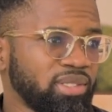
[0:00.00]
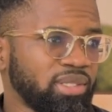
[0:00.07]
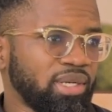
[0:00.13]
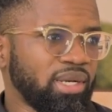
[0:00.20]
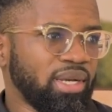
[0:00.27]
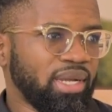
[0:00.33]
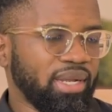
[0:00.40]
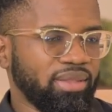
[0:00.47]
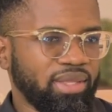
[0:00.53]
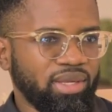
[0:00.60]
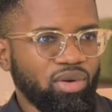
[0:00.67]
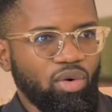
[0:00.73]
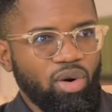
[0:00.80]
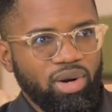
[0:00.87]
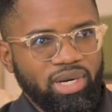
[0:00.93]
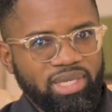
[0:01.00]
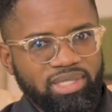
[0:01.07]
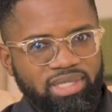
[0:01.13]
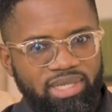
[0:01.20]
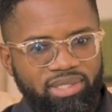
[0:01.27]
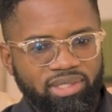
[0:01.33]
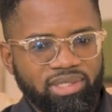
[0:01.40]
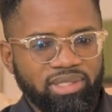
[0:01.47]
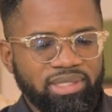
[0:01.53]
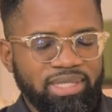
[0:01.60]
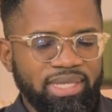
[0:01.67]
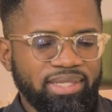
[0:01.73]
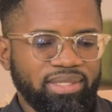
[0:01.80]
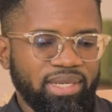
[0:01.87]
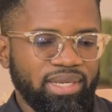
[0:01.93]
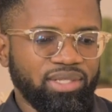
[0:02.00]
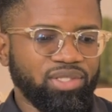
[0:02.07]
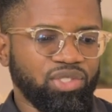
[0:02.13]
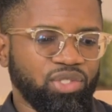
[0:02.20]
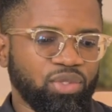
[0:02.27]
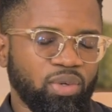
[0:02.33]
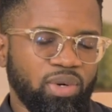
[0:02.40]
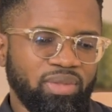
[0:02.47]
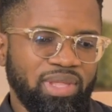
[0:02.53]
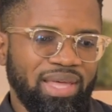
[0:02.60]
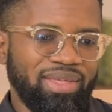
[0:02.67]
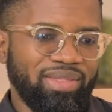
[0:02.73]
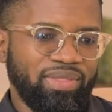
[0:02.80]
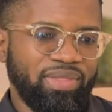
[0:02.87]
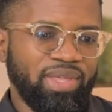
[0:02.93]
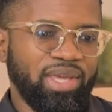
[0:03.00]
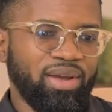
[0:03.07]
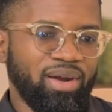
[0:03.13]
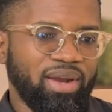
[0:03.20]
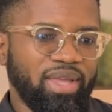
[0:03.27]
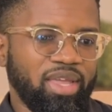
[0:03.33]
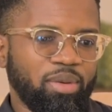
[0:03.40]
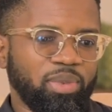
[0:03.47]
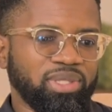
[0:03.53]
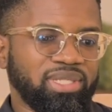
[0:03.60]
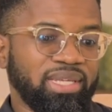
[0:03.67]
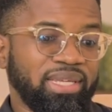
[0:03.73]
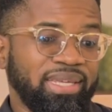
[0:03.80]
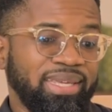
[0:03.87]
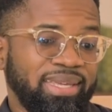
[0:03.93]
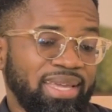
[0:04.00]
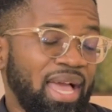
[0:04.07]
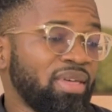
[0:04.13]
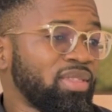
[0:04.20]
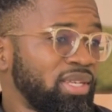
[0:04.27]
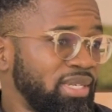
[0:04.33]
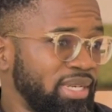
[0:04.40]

And I think organizations need to ensure that they are able to gather